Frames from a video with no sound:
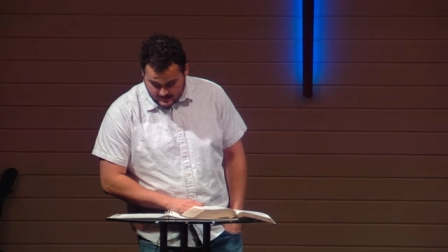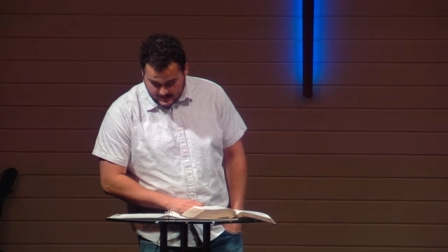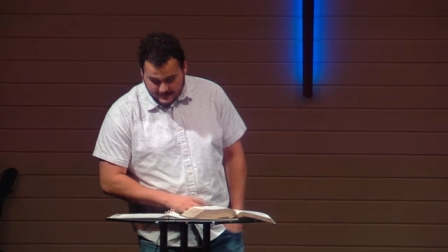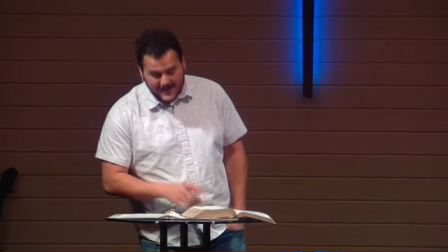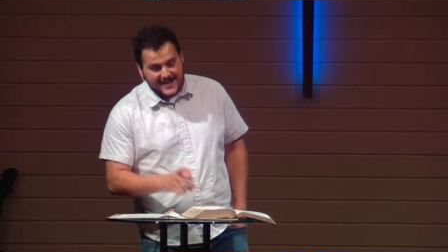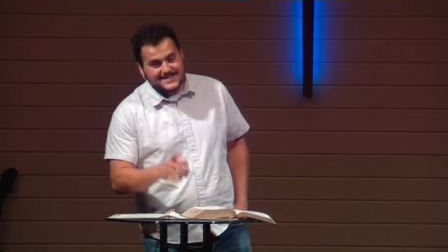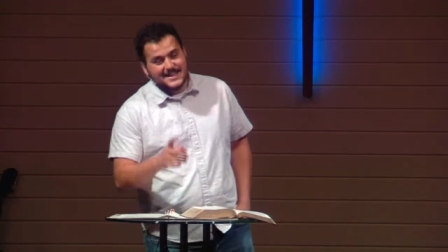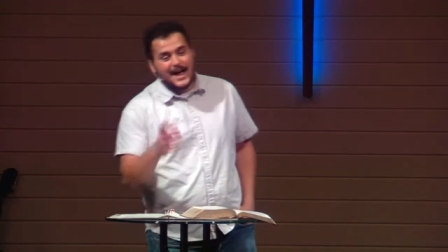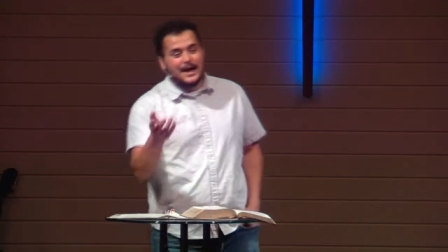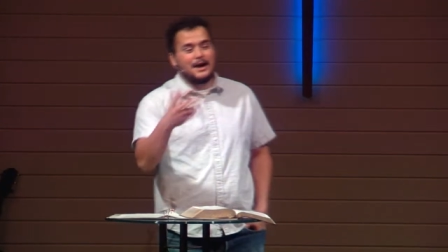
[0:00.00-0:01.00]
In
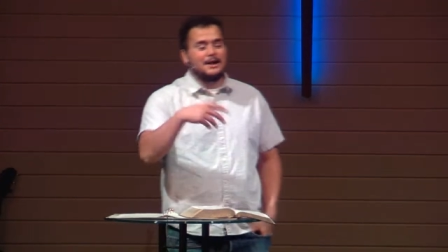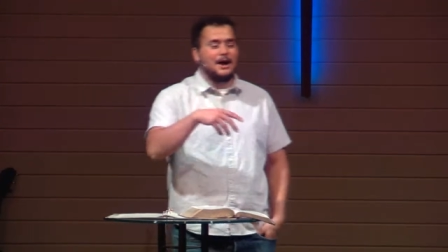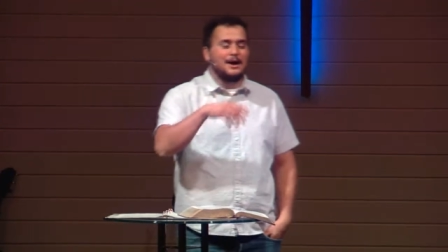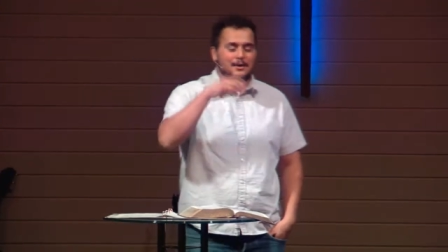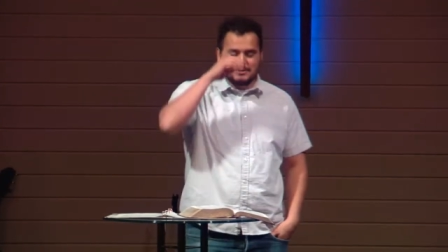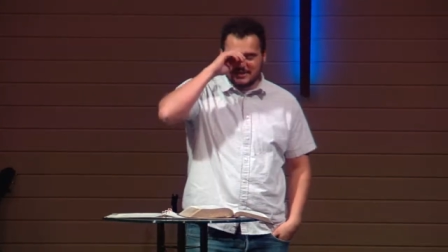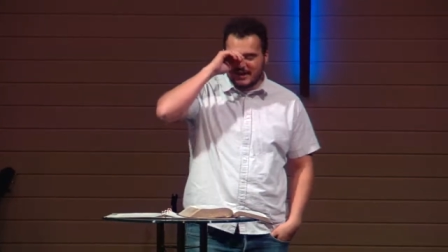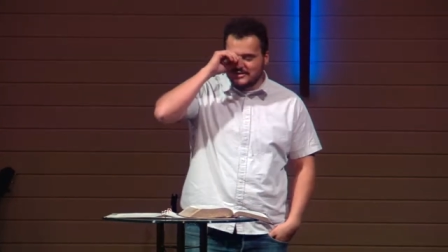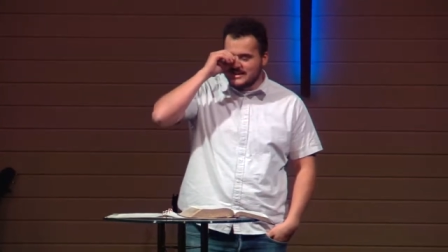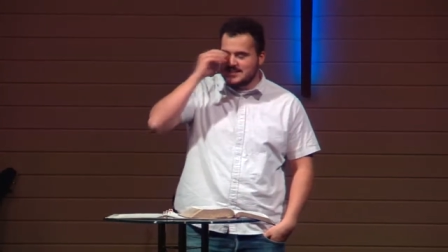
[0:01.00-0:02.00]
fact, I, I, I was
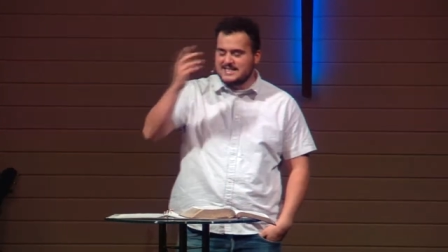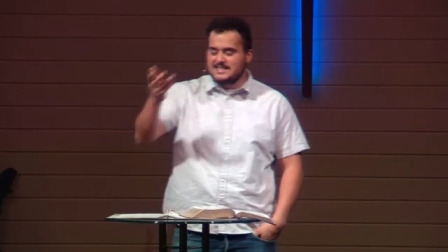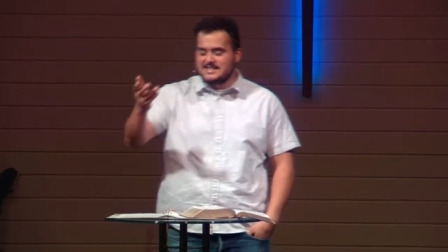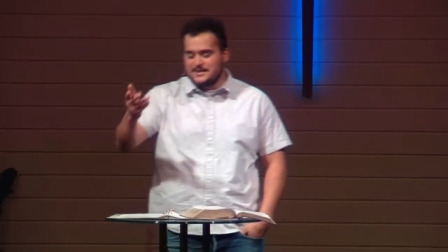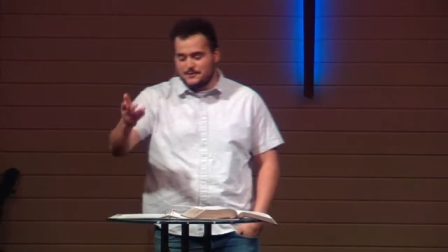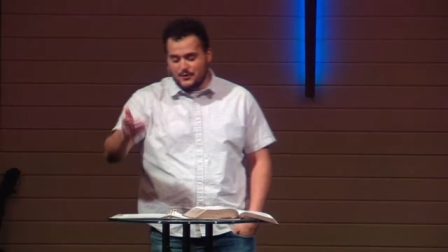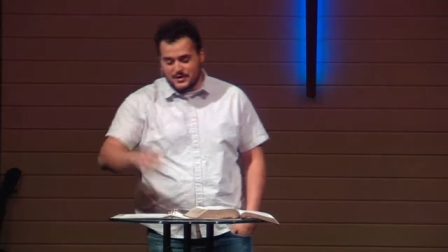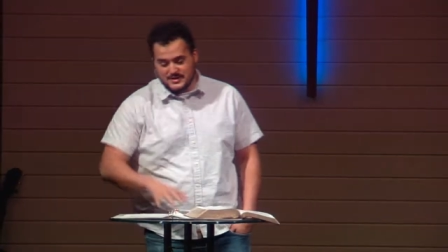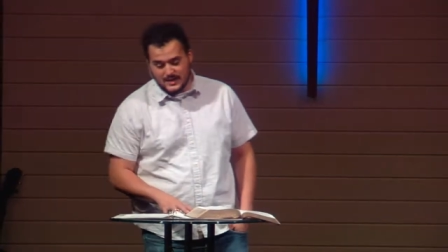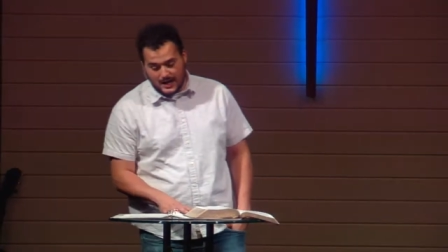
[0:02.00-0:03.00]
I listened to Stephen
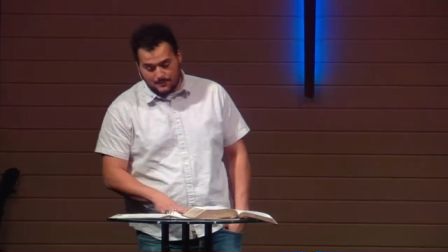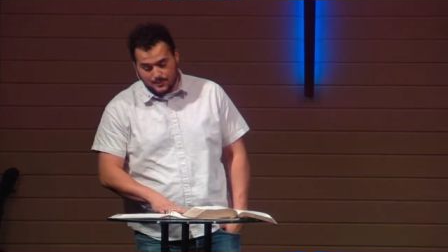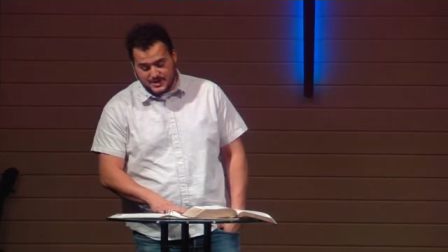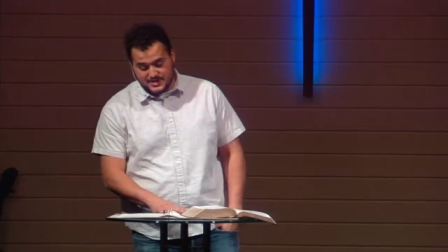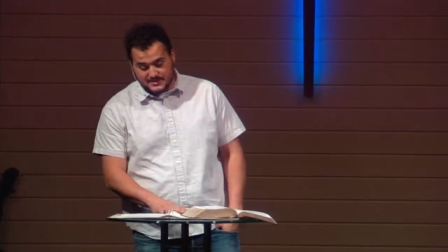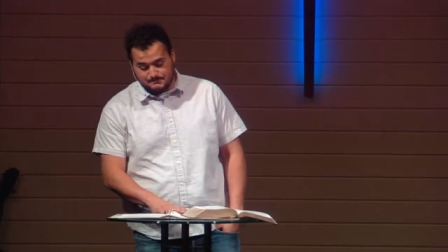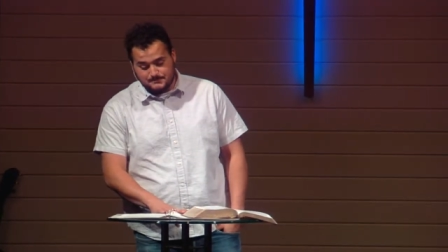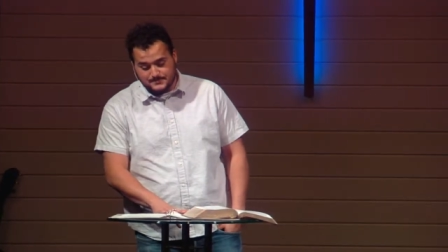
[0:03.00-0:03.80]
Furtick uh, preaching.